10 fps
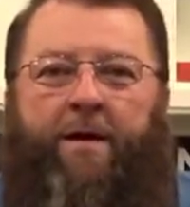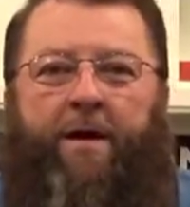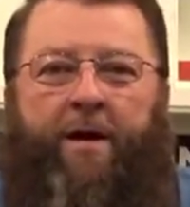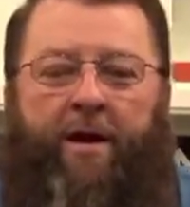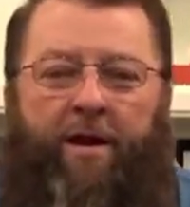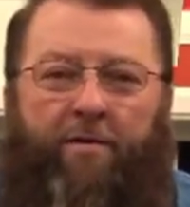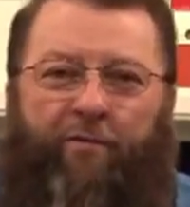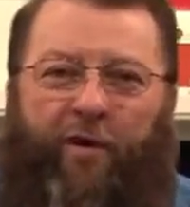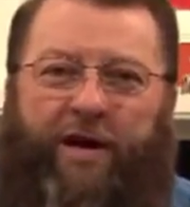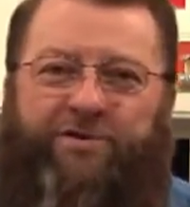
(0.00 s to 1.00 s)
Hello
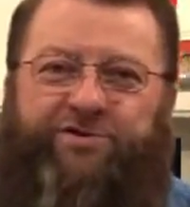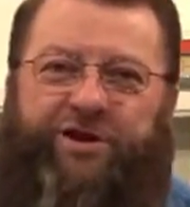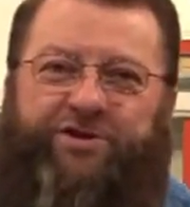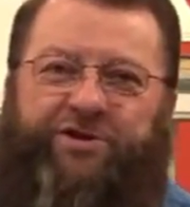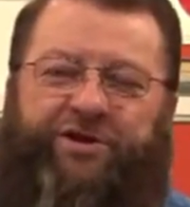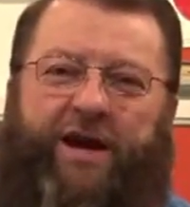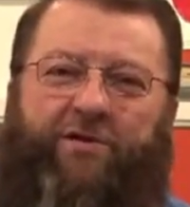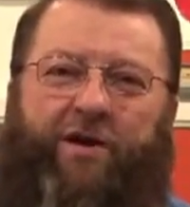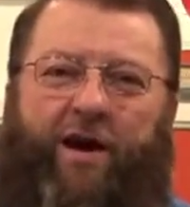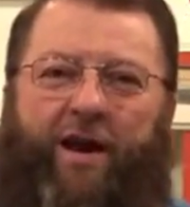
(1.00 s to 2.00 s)
friends, this is
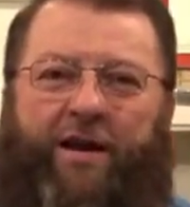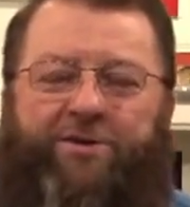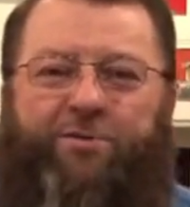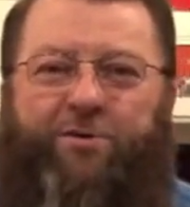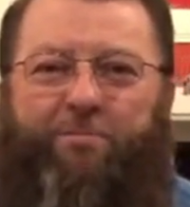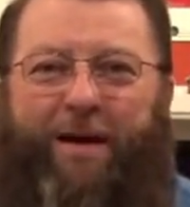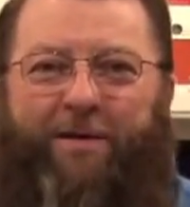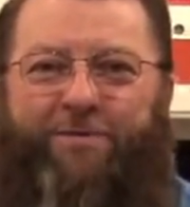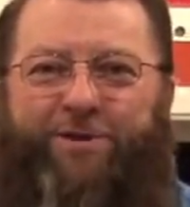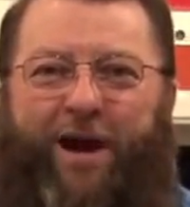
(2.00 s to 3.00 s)
Dale Collins with the
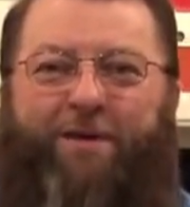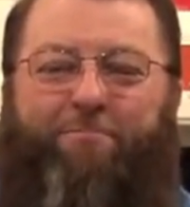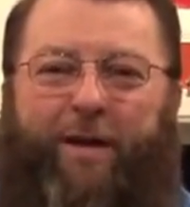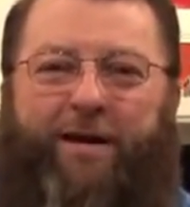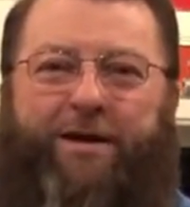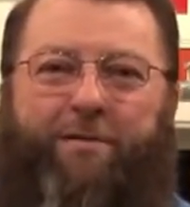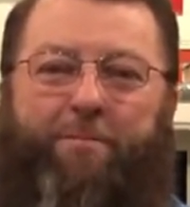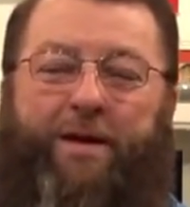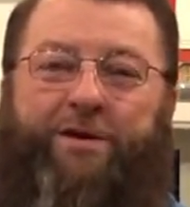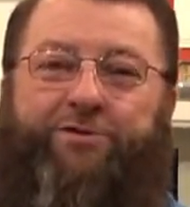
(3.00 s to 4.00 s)
Mount Zion Media
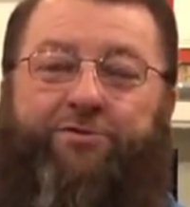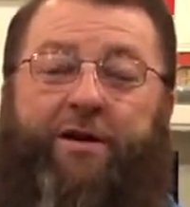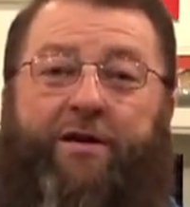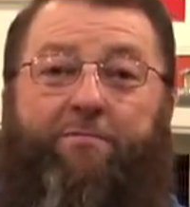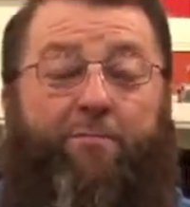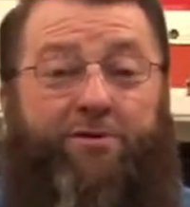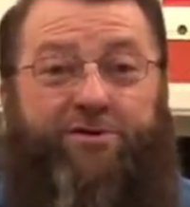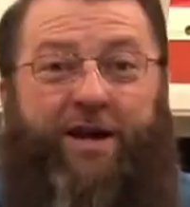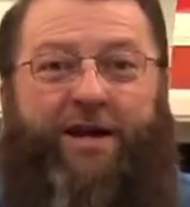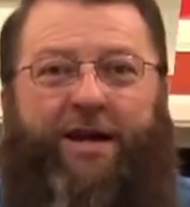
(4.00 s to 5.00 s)
Ministry,
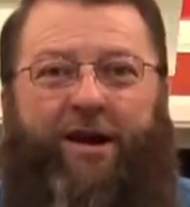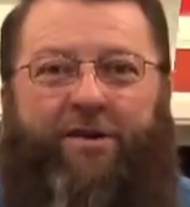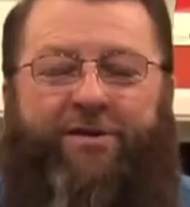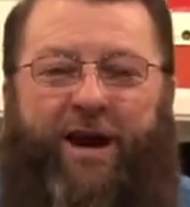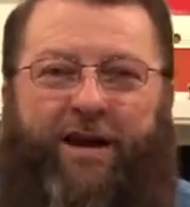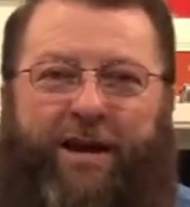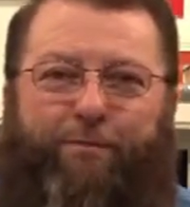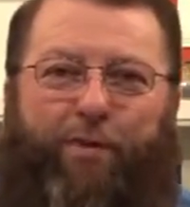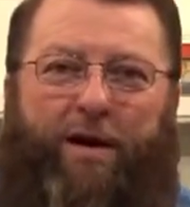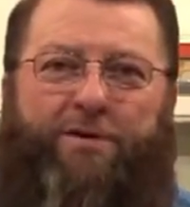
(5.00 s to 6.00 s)
presenting our
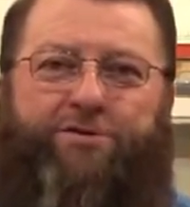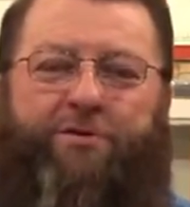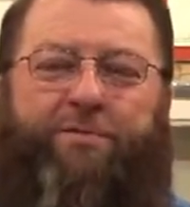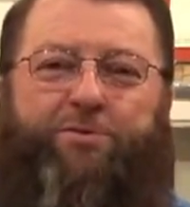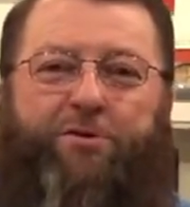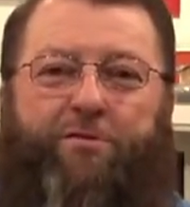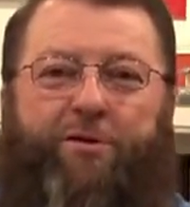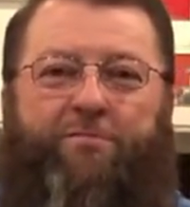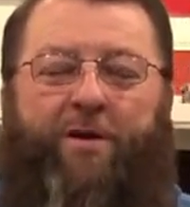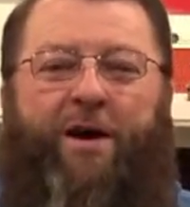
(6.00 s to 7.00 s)
daily prayer scripture
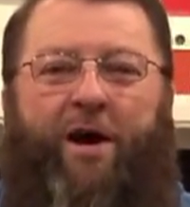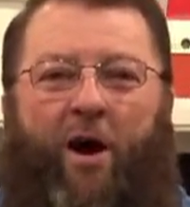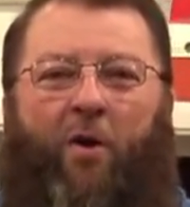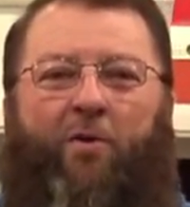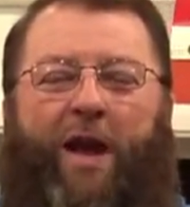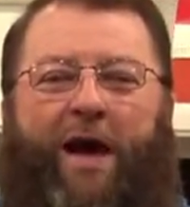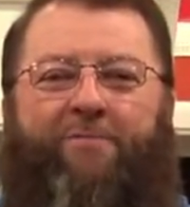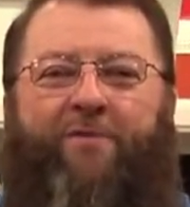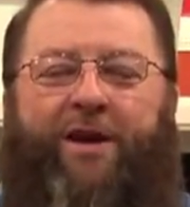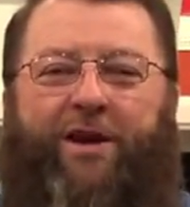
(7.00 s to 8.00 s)
group
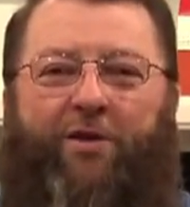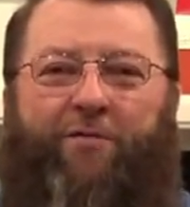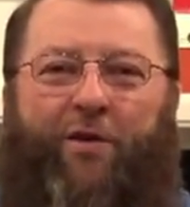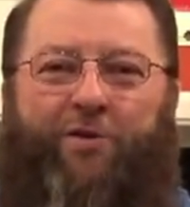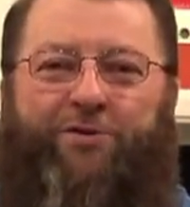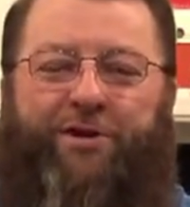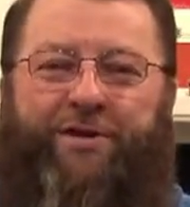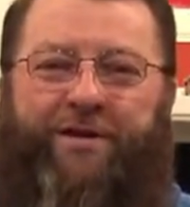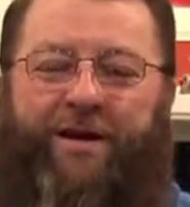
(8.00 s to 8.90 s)
online video version.